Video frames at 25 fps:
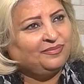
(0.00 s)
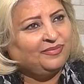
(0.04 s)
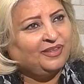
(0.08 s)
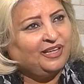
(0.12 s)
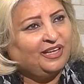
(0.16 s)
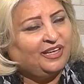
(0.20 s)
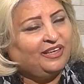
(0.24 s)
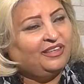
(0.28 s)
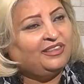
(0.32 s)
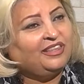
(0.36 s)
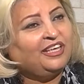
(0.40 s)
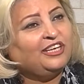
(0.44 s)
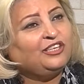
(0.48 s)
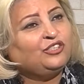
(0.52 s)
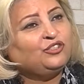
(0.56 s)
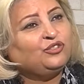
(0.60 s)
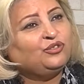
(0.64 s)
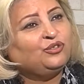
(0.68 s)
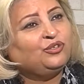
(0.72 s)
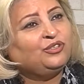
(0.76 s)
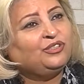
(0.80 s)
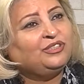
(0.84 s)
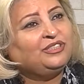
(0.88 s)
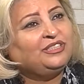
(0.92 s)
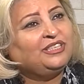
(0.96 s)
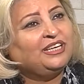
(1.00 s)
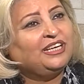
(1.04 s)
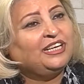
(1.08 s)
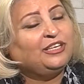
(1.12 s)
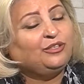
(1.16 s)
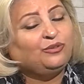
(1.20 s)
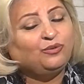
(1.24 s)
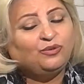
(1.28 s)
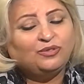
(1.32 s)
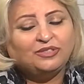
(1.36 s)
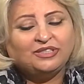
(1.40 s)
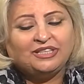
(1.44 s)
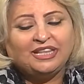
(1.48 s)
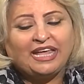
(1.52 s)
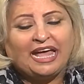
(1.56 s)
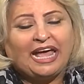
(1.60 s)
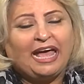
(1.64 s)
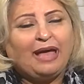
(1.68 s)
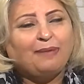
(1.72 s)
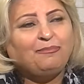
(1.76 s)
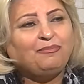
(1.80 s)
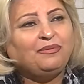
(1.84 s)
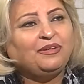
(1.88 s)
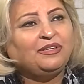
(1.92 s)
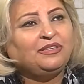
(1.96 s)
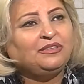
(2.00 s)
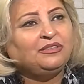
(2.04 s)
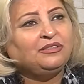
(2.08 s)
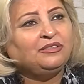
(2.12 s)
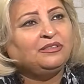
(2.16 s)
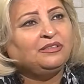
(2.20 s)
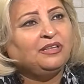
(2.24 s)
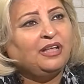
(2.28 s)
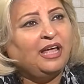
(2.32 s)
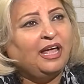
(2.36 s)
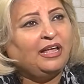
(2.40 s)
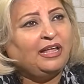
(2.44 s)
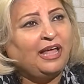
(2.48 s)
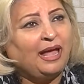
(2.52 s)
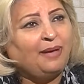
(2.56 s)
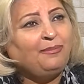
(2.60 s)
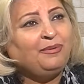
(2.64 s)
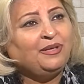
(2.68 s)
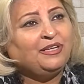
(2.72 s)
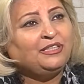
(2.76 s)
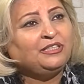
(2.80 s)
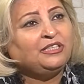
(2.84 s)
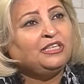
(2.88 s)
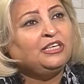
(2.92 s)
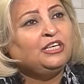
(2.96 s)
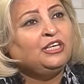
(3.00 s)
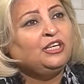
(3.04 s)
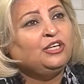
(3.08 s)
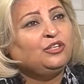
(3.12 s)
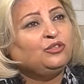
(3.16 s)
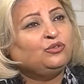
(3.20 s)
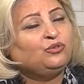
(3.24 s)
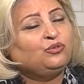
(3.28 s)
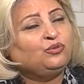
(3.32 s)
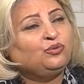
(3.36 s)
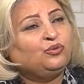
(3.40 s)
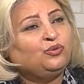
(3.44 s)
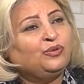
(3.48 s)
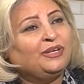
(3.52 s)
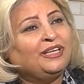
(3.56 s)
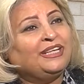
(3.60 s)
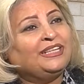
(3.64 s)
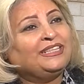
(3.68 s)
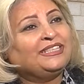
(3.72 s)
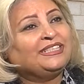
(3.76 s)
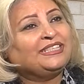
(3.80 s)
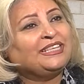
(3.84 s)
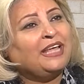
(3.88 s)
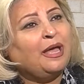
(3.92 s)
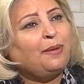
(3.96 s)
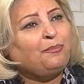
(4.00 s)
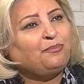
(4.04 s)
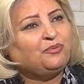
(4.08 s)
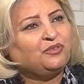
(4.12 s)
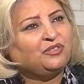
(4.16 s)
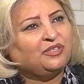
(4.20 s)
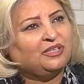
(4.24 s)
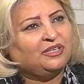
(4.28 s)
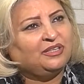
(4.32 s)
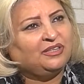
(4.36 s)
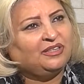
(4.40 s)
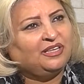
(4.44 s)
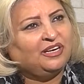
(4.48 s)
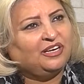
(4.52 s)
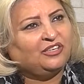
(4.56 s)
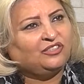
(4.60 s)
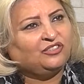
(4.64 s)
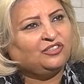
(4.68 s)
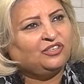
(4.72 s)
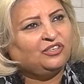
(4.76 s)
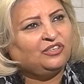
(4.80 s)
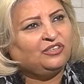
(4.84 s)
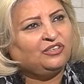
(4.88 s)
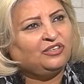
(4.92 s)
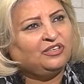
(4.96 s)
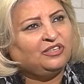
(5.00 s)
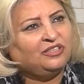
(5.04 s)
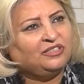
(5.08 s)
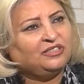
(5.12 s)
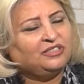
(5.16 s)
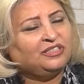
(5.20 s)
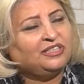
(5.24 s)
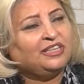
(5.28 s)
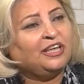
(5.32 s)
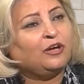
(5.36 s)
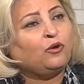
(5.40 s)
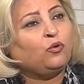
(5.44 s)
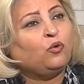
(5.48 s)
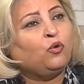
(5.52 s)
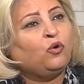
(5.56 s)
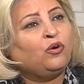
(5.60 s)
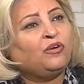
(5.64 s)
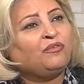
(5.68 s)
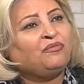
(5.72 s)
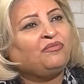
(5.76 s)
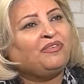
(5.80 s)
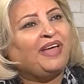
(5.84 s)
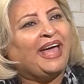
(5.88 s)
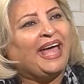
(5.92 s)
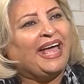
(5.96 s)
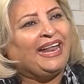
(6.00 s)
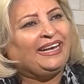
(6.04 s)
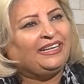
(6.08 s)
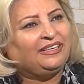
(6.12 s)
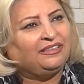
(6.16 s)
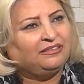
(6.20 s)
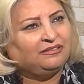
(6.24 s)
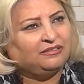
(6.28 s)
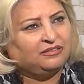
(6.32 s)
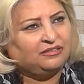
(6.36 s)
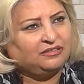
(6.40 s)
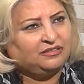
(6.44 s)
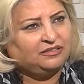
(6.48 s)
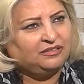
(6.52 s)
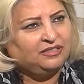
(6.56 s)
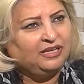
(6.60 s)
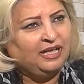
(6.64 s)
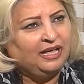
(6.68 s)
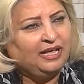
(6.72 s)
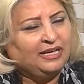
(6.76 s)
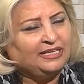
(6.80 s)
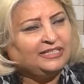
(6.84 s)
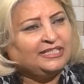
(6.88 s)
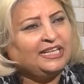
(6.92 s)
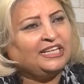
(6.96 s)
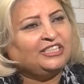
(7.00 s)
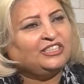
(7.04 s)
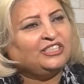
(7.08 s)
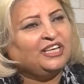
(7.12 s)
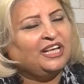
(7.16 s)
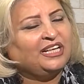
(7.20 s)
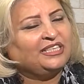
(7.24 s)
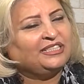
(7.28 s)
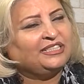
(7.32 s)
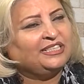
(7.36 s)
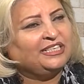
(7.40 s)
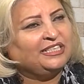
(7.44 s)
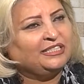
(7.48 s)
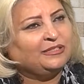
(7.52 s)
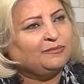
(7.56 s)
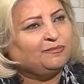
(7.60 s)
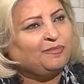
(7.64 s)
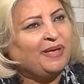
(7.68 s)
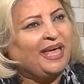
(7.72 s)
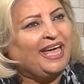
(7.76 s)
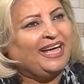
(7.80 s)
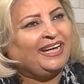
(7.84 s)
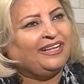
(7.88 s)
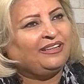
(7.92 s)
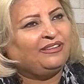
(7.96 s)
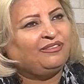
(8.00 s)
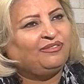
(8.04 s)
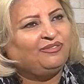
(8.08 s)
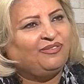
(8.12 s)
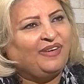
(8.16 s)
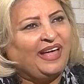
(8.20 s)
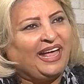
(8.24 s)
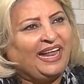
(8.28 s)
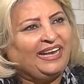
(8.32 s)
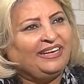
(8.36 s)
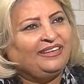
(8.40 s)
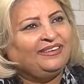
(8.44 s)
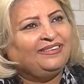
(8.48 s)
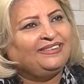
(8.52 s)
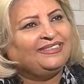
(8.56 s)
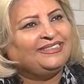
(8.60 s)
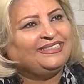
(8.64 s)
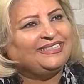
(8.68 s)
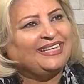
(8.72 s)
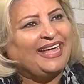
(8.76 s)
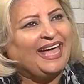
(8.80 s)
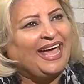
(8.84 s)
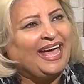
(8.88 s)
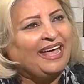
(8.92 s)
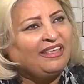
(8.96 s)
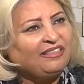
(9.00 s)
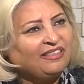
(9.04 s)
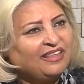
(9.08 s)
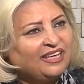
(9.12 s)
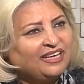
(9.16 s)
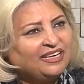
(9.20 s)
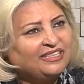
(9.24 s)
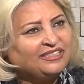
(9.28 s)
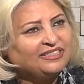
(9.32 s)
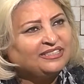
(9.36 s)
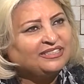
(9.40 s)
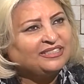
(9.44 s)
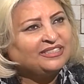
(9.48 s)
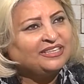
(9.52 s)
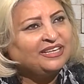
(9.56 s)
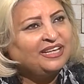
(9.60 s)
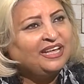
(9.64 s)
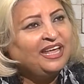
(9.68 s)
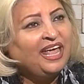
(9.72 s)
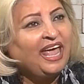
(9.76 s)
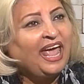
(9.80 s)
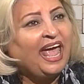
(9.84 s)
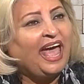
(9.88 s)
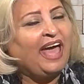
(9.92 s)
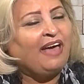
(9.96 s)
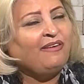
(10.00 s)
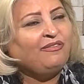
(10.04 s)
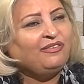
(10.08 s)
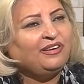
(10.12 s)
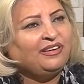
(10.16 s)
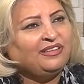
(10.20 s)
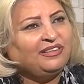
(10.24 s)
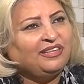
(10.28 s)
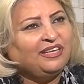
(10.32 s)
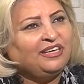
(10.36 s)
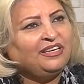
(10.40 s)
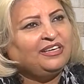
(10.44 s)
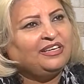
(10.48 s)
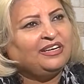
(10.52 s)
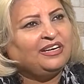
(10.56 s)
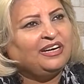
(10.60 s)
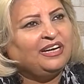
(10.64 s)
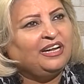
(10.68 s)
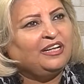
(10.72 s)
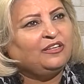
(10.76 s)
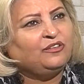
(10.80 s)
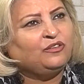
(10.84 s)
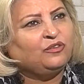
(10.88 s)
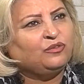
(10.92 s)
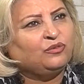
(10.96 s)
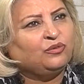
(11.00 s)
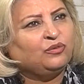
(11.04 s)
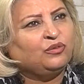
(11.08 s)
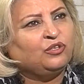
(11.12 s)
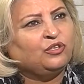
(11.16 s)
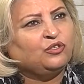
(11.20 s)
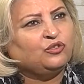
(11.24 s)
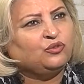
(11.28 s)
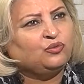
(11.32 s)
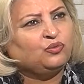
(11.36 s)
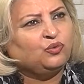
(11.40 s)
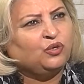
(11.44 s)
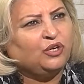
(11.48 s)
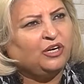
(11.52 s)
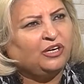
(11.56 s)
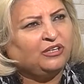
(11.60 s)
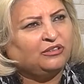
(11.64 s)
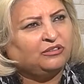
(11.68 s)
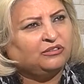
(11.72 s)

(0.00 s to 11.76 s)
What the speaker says: They should use the habit to incept in their children the core values, such as respect, values, ethics, everything related to this word.